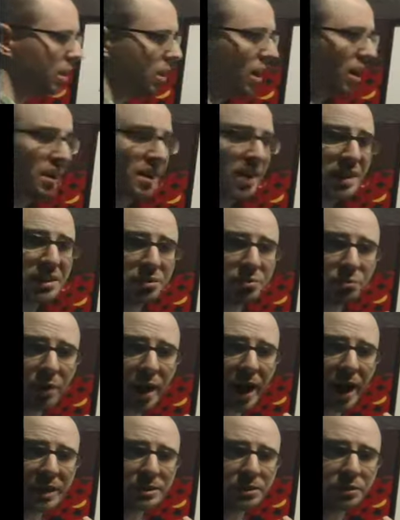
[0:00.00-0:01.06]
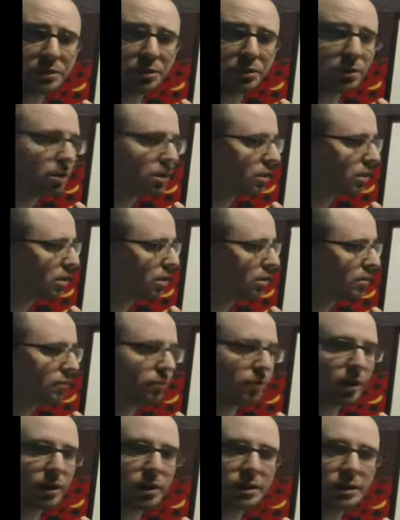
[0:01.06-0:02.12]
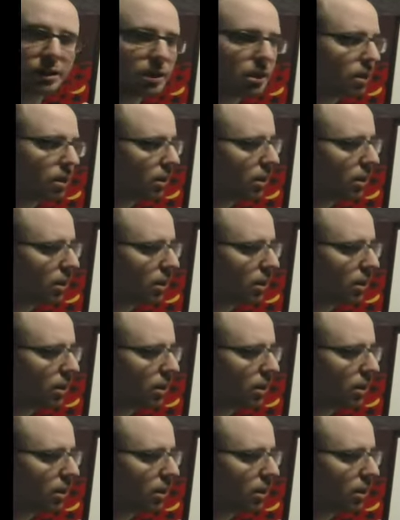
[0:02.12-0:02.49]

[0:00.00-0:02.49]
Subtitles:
That's a rational function